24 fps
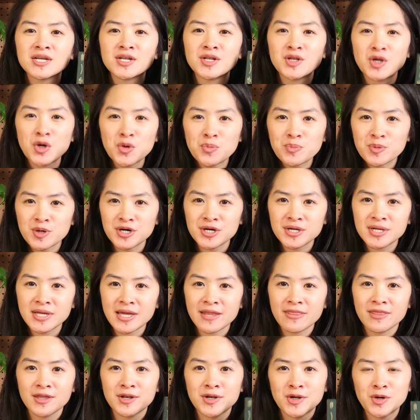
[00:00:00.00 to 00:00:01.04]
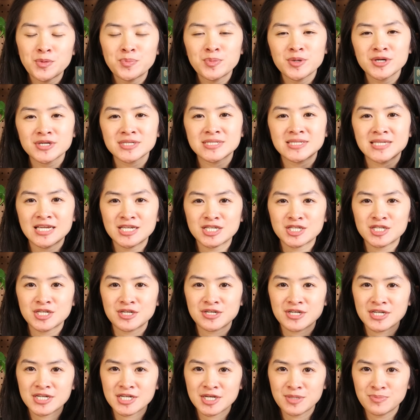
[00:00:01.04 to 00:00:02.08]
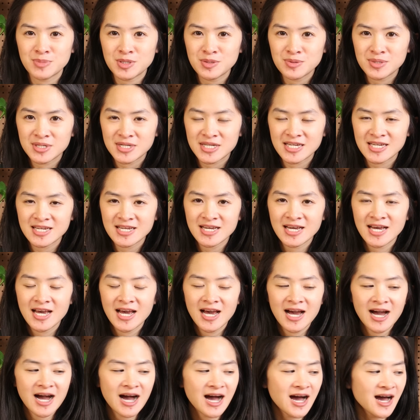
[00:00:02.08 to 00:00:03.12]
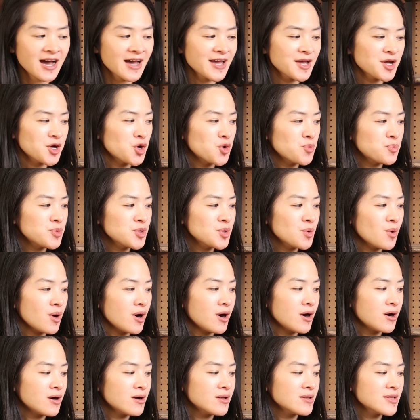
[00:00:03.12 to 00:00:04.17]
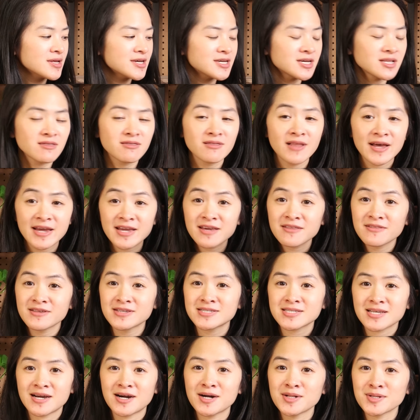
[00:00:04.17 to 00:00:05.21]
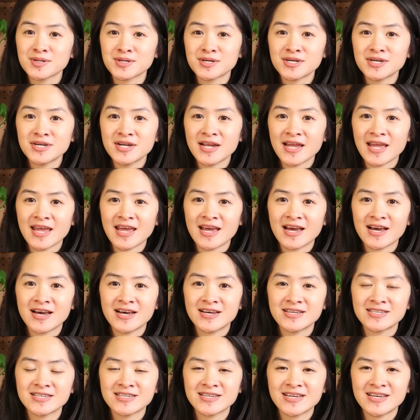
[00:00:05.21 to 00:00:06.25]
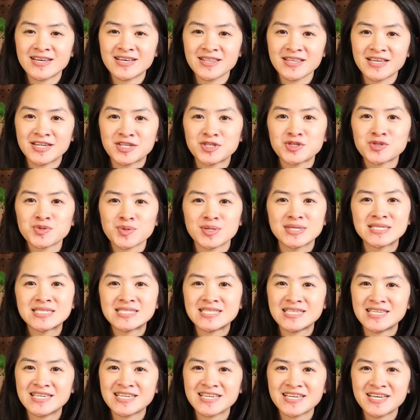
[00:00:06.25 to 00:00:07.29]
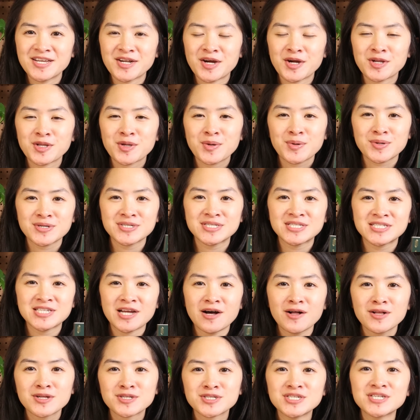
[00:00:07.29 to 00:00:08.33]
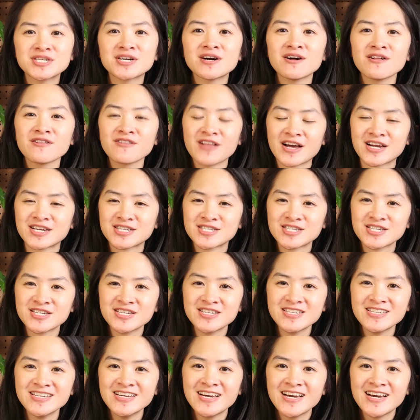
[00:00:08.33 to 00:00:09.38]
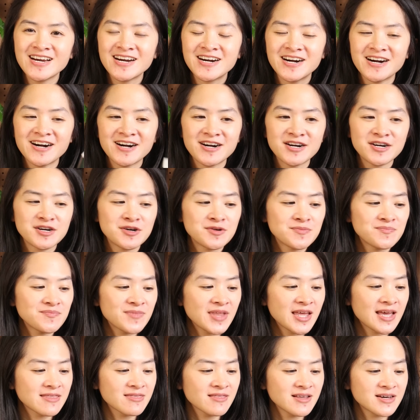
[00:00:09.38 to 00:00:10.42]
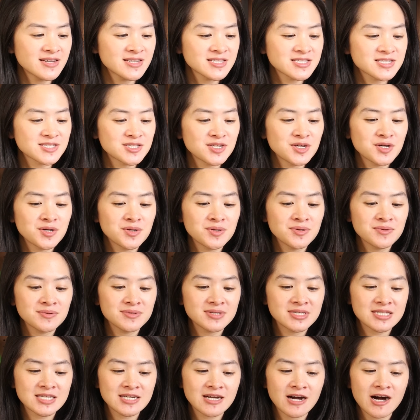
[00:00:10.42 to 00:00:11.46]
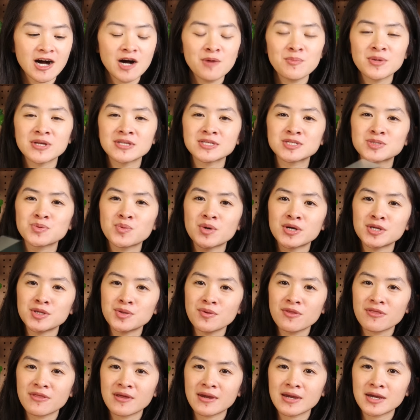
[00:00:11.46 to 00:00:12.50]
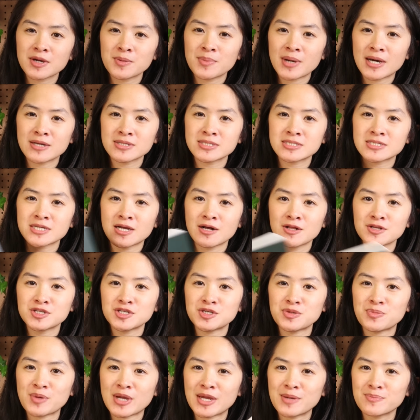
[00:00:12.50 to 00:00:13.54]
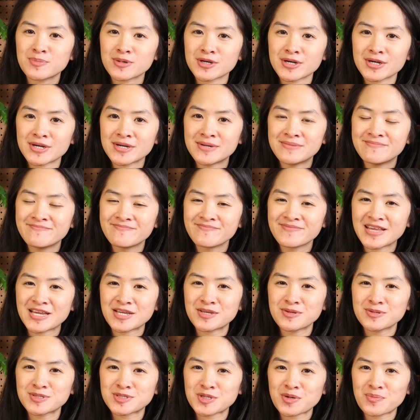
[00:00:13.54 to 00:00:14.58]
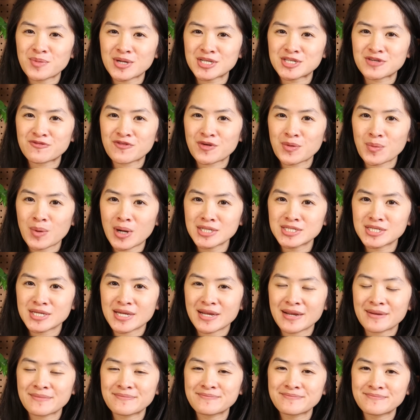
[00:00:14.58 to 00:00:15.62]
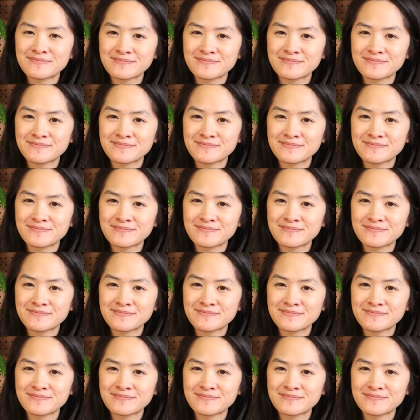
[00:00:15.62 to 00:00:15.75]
notebook in the notebook stationery community. I hope you all like this color and enjoy seeing it on your Stalogy collection. And let us know in the comments what you think about Stalogy paper. Thank you so much for watching.